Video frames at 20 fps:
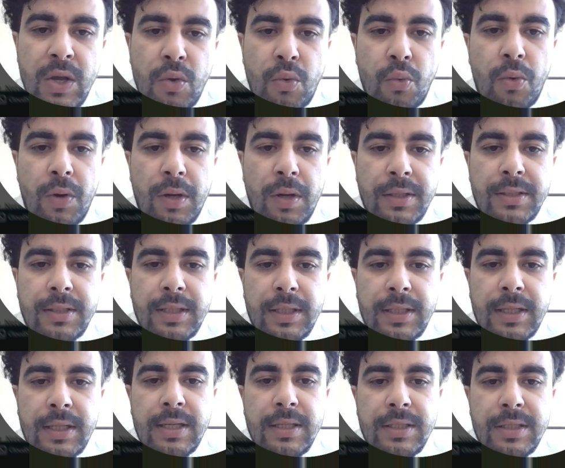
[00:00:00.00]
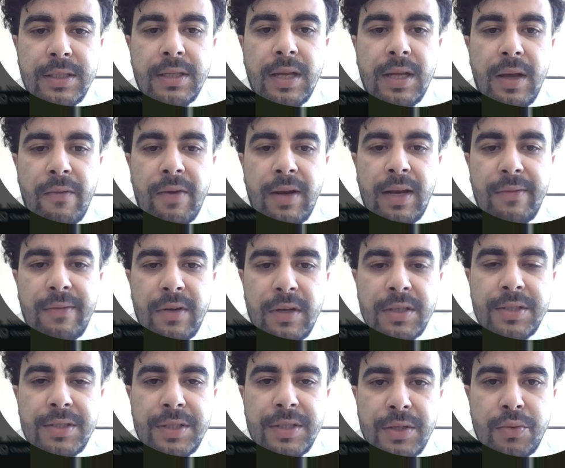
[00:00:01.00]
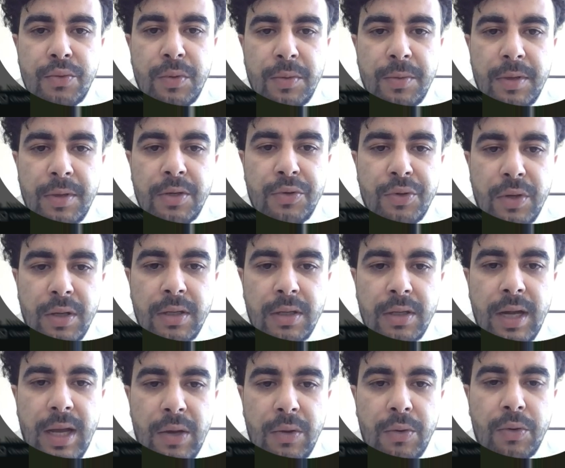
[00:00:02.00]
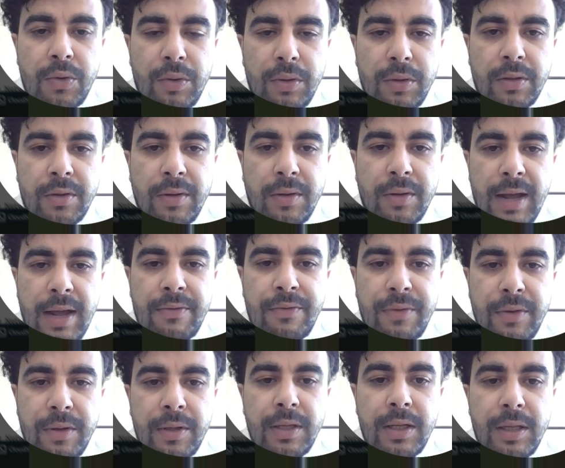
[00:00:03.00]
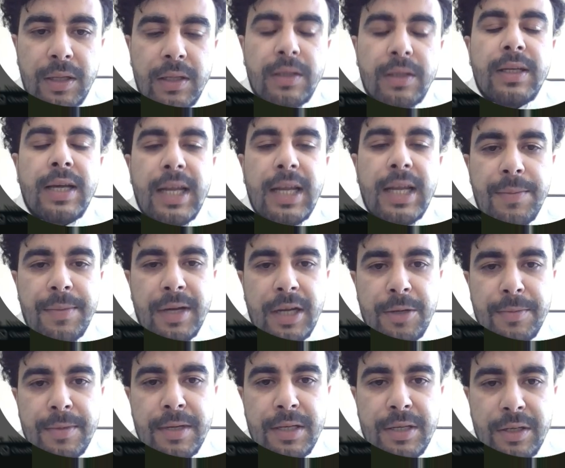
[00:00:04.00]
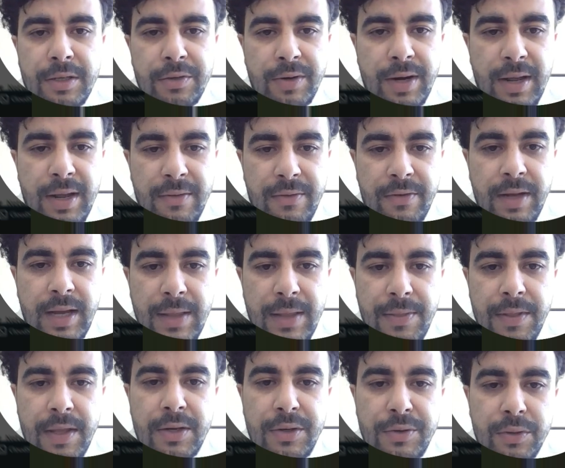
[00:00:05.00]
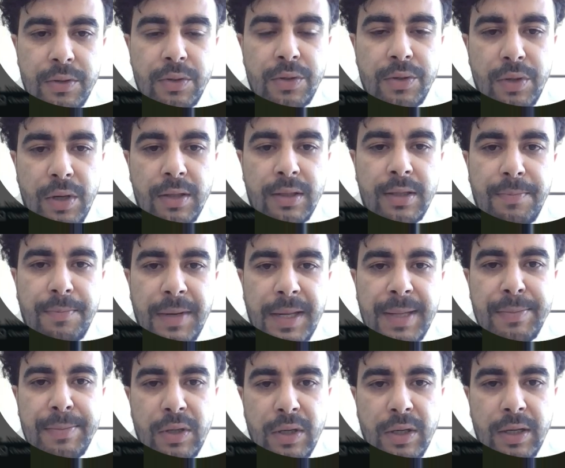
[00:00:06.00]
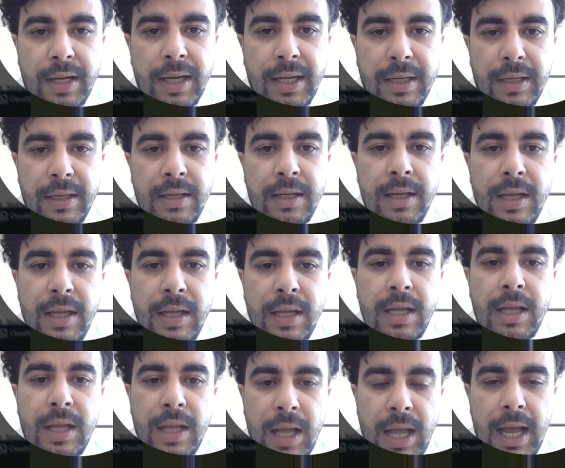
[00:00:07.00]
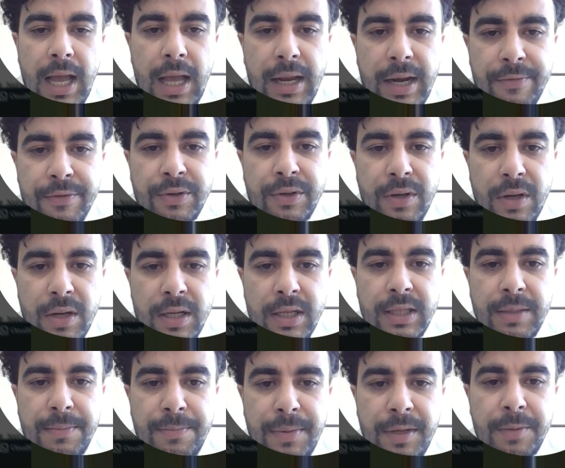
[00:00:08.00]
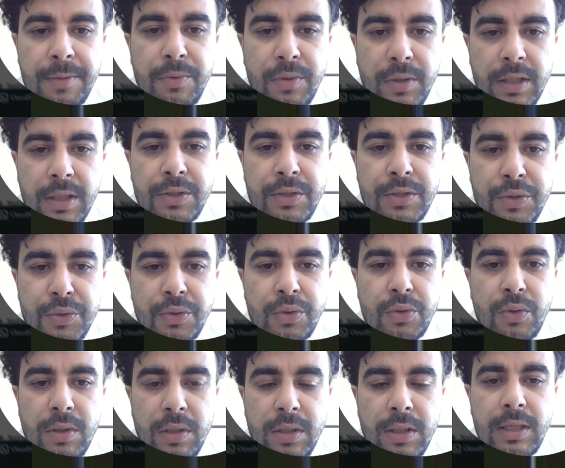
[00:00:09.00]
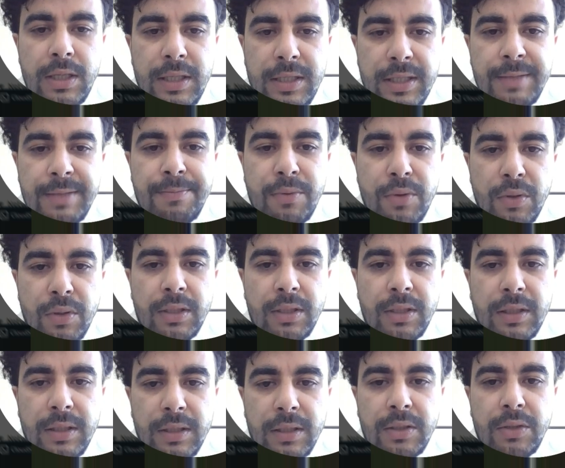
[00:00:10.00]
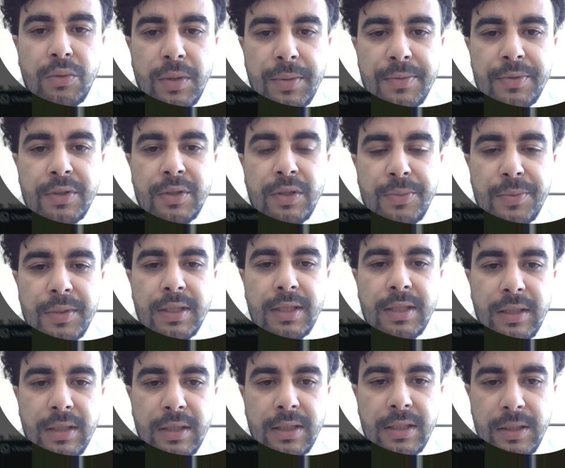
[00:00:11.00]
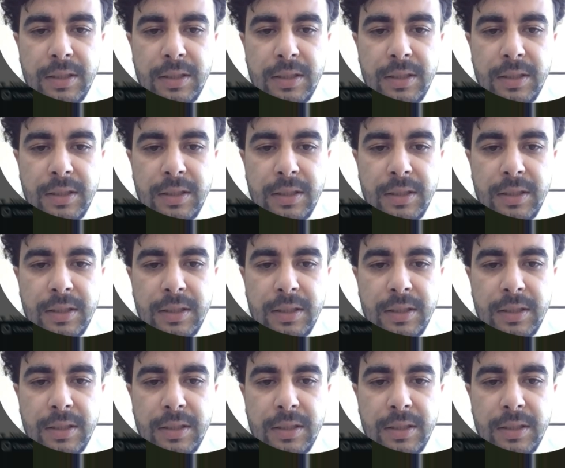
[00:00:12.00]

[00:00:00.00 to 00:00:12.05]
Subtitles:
Once it is in available state, we will run our graph, dynamic inventory graph, and then run the playbook again. And after running the playbook, it should only deploy the web server in